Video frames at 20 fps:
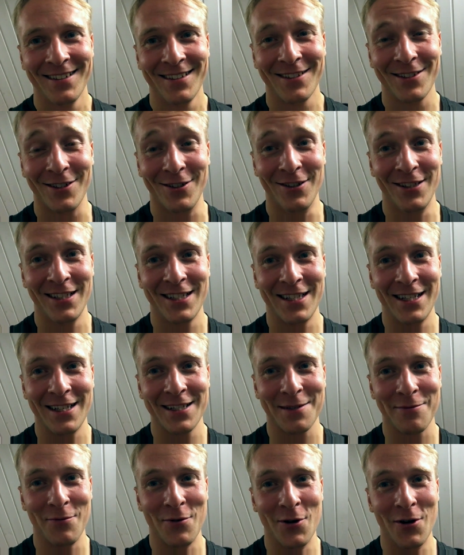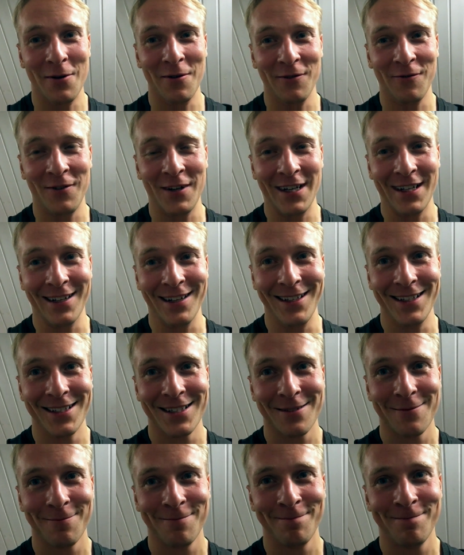So let's dance more and fight
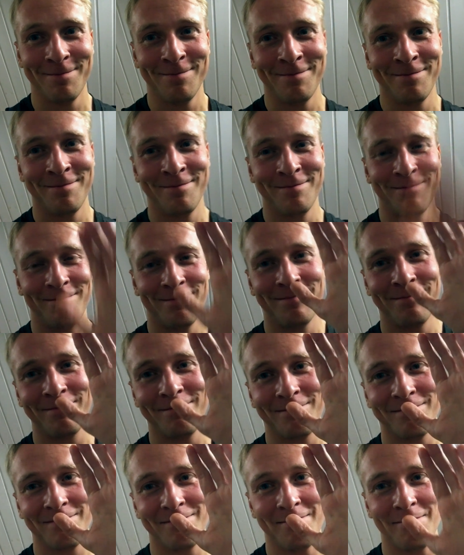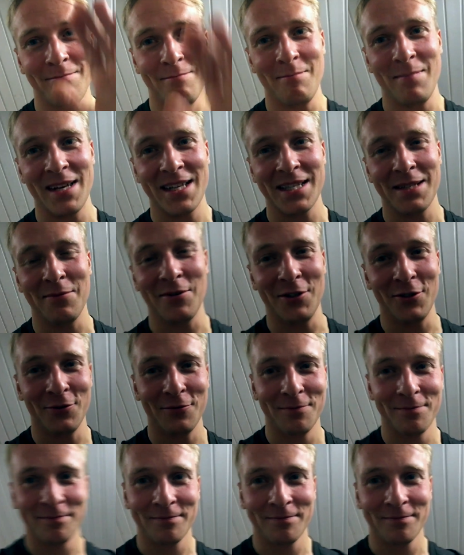less. Maxim out.